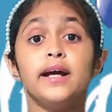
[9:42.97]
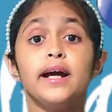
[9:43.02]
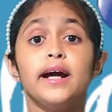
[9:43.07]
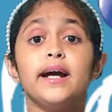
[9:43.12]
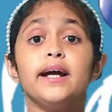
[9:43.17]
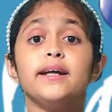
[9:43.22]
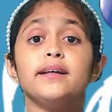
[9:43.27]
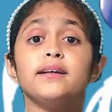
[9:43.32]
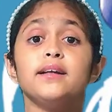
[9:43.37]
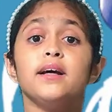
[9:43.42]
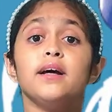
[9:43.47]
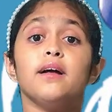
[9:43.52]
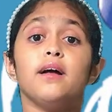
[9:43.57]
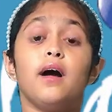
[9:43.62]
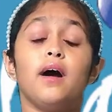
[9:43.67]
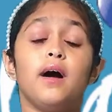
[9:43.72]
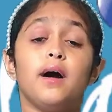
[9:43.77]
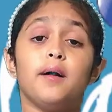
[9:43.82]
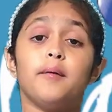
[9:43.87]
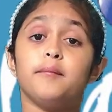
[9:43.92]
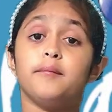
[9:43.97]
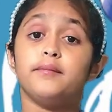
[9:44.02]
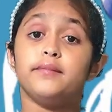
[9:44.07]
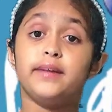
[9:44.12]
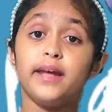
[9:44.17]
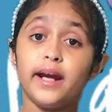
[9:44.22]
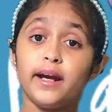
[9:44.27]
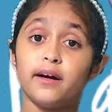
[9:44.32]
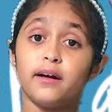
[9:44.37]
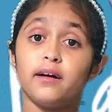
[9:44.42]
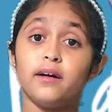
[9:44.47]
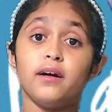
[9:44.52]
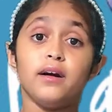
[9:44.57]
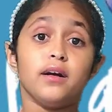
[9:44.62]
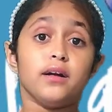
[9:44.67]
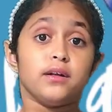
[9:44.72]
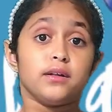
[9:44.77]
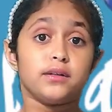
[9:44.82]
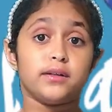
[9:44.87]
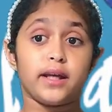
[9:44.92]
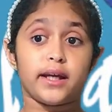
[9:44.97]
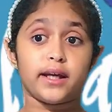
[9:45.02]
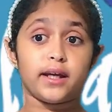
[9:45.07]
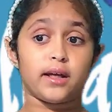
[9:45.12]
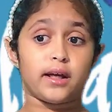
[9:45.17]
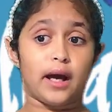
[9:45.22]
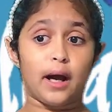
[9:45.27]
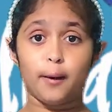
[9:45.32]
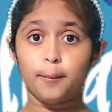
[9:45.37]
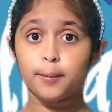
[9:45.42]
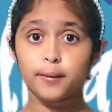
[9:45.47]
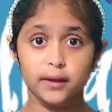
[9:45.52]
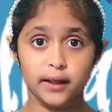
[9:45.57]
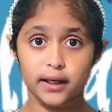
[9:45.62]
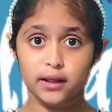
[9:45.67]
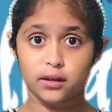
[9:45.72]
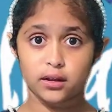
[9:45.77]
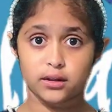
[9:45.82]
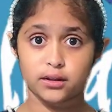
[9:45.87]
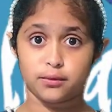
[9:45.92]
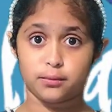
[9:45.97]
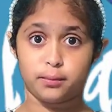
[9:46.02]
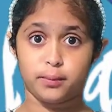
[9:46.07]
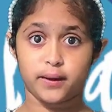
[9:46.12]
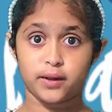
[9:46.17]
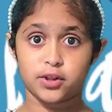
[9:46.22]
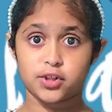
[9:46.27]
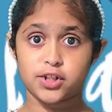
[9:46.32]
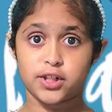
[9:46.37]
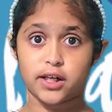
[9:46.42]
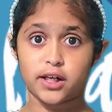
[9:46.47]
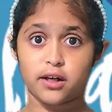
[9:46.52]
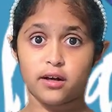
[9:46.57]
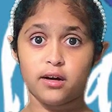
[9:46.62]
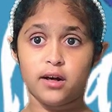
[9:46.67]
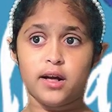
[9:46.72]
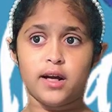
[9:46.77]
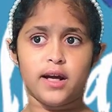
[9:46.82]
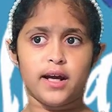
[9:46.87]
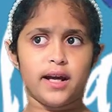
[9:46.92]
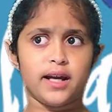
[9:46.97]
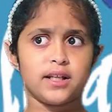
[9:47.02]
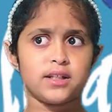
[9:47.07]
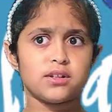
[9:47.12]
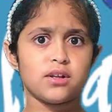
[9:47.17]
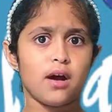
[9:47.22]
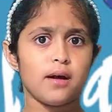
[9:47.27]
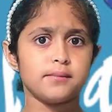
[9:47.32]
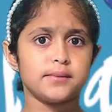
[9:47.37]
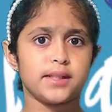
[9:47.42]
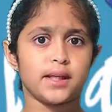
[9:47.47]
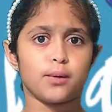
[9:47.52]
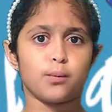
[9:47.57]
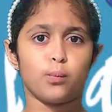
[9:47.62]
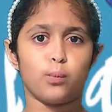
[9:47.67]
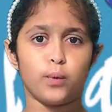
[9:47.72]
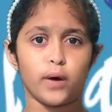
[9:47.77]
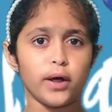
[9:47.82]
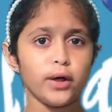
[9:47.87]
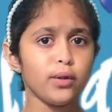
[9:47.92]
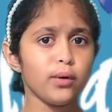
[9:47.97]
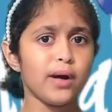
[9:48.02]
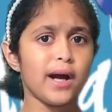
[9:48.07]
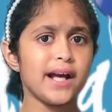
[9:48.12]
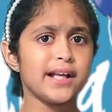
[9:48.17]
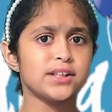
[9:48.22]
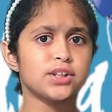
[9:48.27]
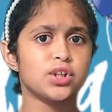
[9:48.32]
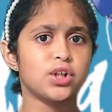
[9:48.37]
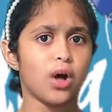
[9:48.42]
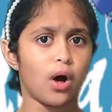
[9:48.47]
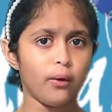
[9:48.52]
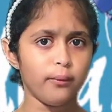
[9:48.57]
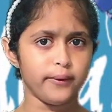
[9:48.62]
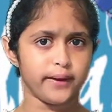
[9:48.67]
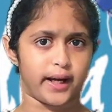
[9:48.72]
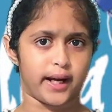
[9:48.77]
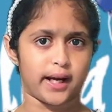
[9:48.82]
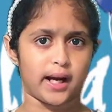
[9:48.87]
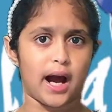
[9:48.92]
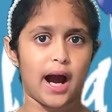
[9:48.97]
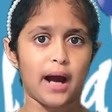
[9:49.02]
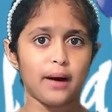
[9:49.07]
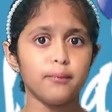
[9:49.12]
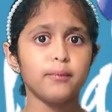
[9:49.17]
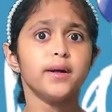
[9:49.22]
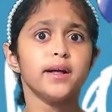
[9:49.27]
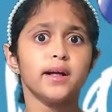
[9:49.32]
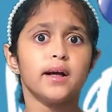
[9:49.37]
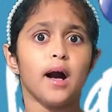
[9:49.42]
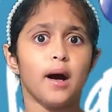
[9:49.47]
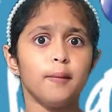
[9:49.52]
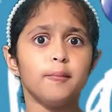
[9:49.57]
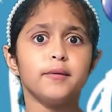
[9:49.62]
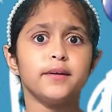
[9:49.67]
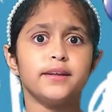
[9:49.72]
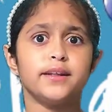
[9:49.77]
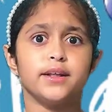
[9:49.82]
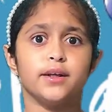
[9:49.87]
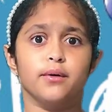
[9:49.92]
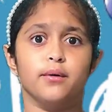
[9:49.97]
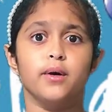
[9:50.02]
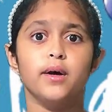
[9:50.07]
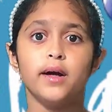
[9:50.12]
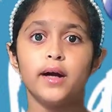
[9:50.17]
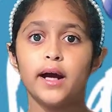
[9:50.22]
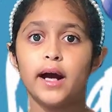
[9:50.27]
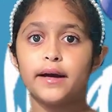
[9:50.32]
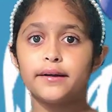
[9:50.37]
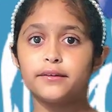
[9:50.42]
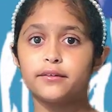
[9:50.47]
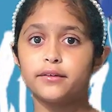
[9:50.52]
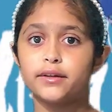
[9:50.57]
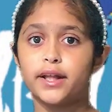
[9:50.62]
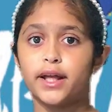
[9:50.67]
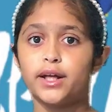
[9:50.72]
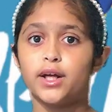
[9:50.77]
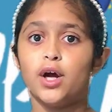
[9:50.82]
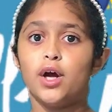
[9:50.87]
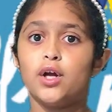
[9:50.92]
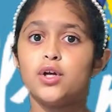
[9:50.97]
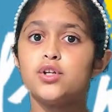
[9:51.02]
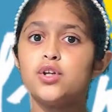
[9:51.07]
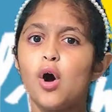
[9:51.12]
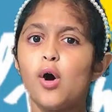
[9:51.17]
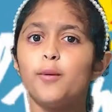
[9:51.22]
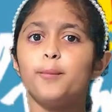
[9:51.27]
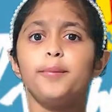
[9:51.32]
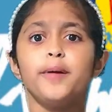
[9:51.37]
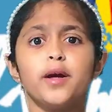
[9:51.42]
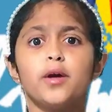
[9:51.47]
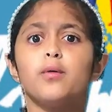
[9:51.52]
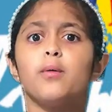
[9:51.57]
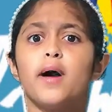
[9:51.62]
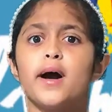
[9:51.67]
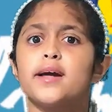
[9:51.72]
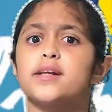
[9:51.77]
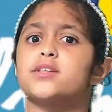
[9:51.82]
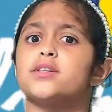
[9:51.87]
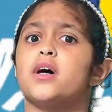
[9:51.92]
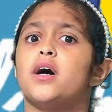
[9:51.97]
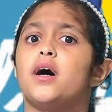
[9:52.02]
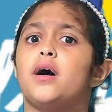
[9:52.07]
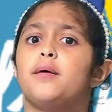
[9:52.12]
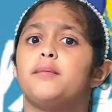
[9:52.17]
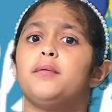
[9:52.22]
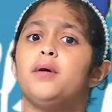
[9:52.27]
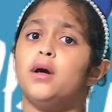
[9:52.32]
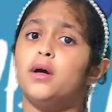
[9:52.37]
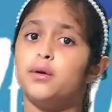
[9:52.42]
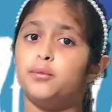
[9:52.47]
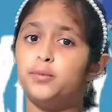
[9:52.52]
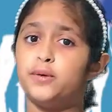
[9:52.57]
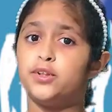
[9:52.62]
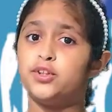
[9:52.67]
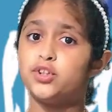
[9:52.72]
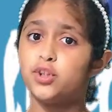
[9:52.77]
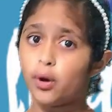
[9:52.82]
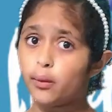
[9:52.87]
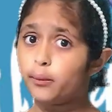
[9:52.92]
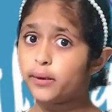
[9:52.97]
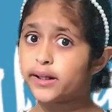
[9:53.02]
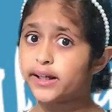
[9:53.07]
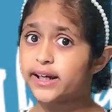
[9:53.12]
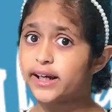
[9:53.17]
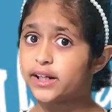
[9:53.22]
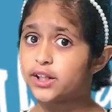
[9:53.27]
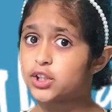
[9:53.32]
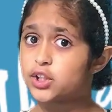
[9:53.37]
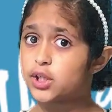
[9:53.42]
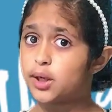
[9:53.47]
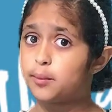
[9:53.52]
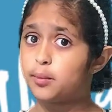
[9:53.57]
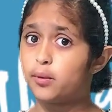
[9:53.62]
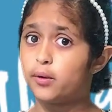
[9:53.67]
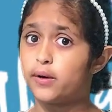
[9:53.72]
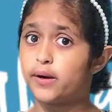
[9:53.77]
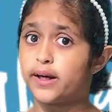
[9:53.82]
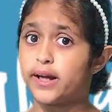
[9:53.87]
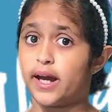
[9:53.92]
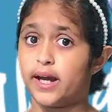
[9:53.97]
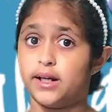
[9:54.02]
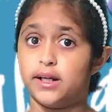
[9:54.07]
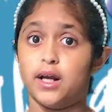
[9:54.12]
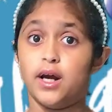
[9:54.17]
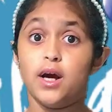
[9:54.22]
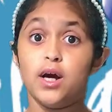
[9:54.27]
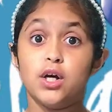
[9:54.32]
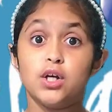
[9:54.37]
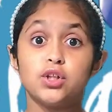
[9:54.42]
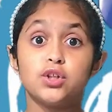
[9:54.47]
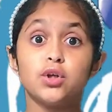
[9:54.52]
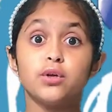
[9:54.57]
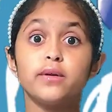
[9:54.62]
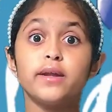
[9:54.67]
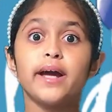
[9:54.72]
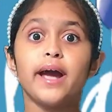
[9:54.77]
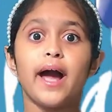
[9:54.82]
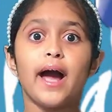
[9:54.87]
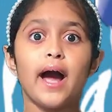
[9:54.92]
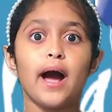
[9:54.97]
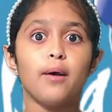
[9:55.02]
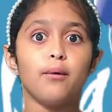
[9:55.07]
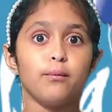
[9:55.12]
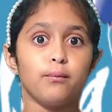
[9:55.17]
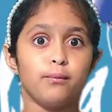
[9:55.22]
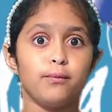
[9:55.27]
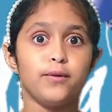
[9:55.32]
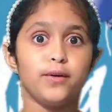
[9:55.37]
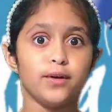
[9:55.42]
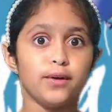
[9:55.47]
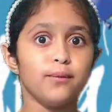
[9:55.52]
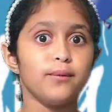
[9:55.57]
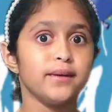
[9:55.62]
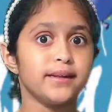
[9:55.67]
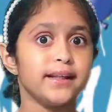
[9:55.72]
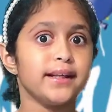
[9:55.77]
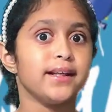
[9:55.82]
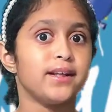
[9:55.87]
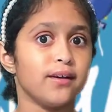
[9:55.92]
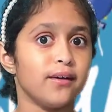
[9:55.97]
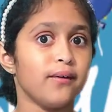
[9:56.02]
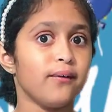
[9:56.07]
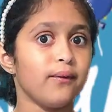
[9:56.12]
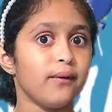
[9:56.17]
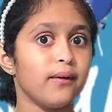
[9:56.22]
And there, they help her get on the wheelchair. And Tom's like, "Where are you guys going? I want to come with you." And they're like, "No, be quiet, Tom. We don't want to get in trouble again." So they, you know what they do?